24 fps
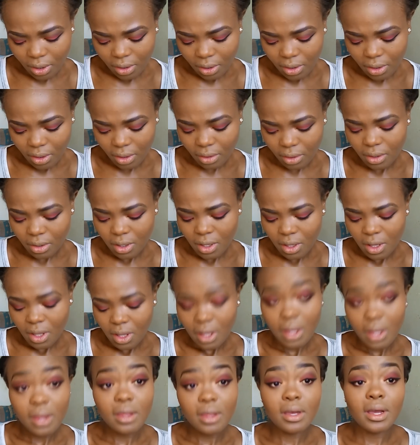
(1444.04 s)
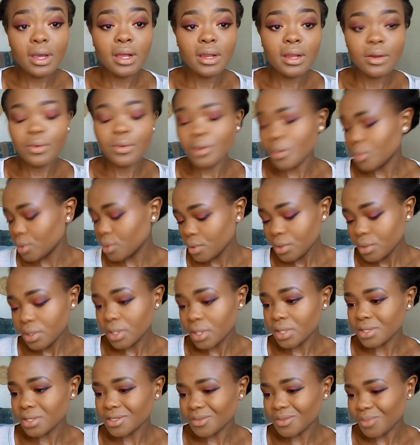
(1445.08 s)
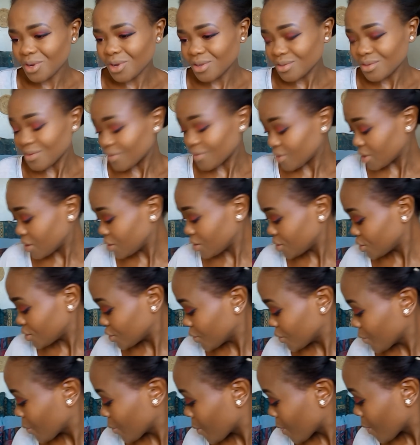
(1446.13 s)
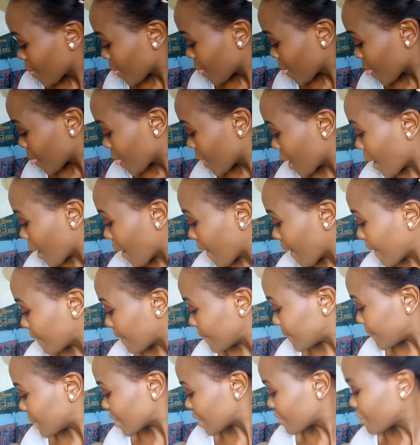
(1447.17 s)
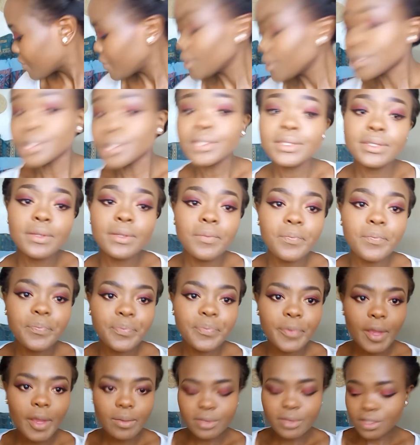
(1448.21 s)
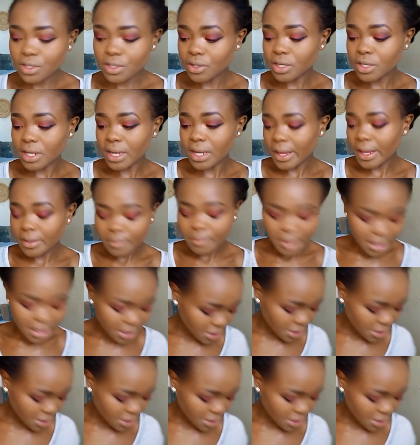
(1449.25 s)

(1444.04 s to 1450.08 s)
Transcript: here in the color Rebel. It's about to finish. Um, but first. I'm just gonna line my